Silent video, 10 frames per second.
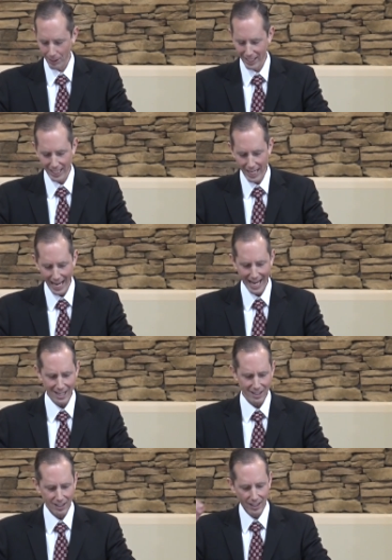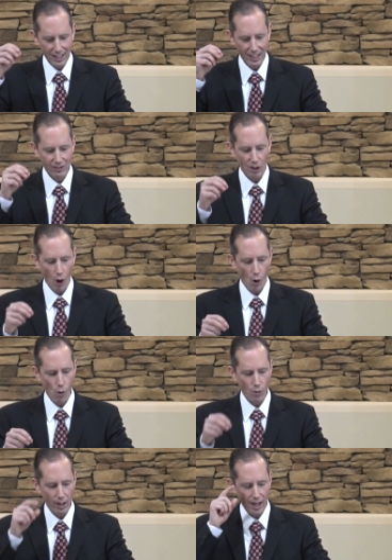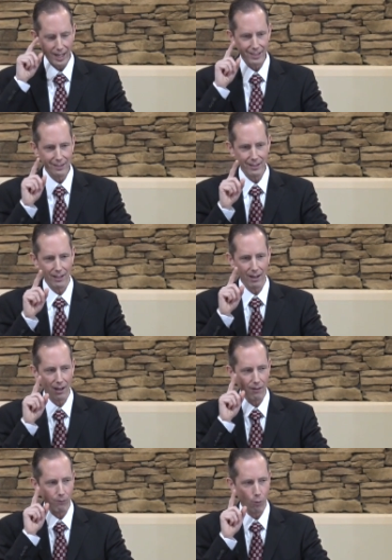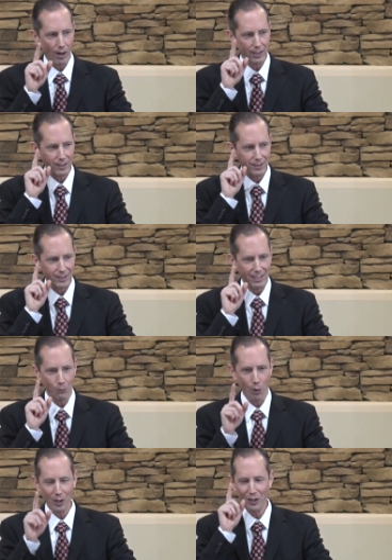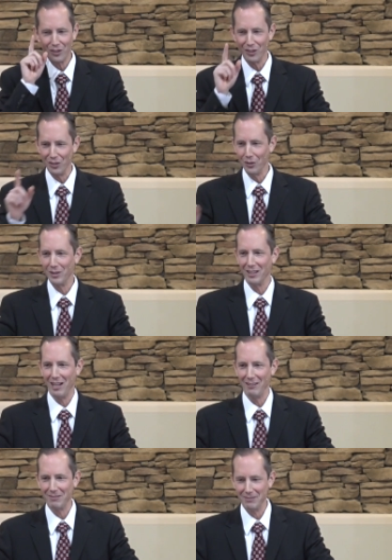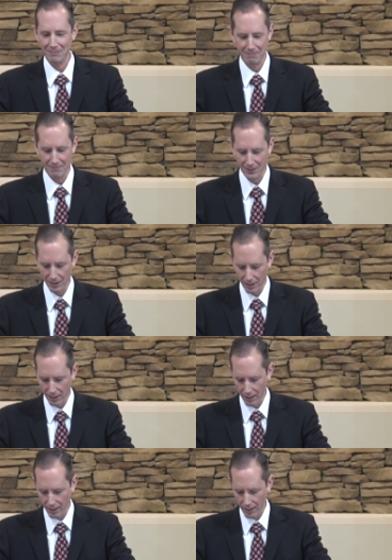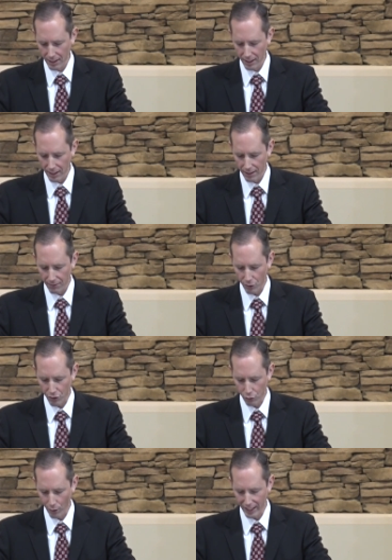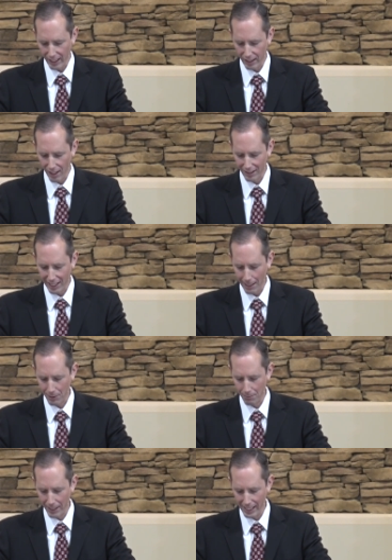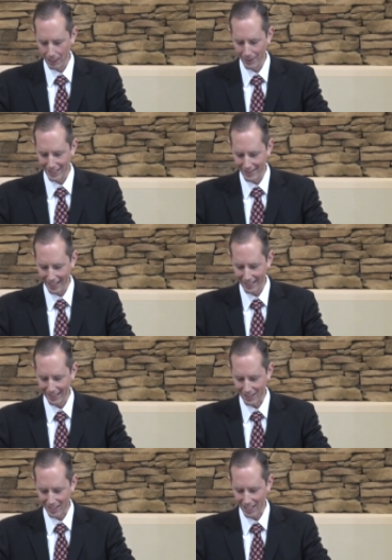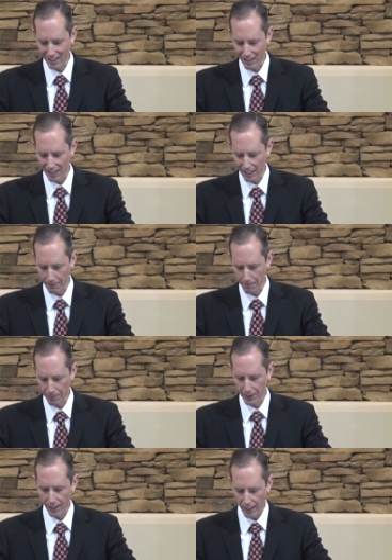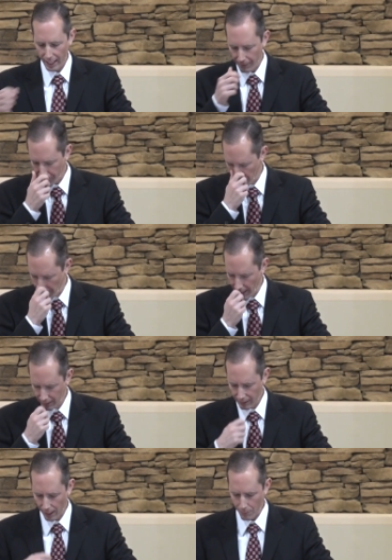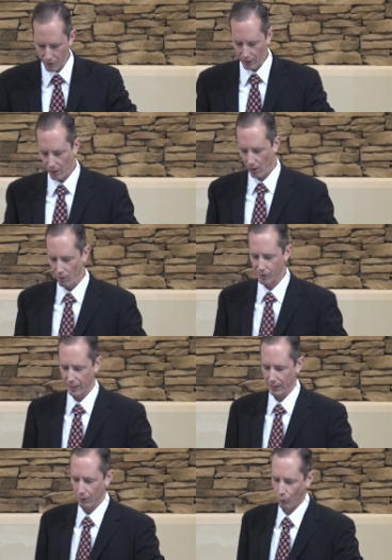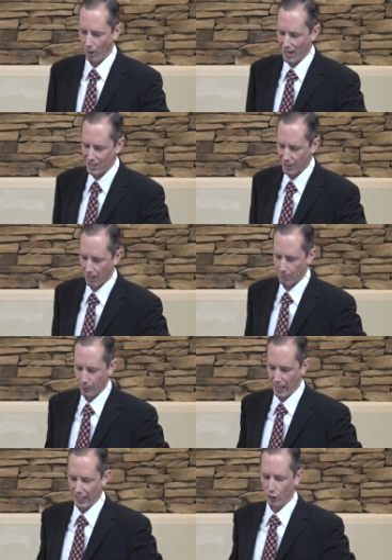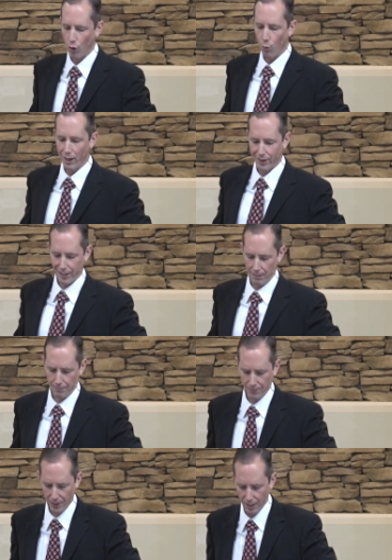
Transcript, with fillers: But he had his own idea of what he wanted to do in life. Verse 20, and God came to Balaam at night and said unto him, If the men come to call thee, rise up and go with them.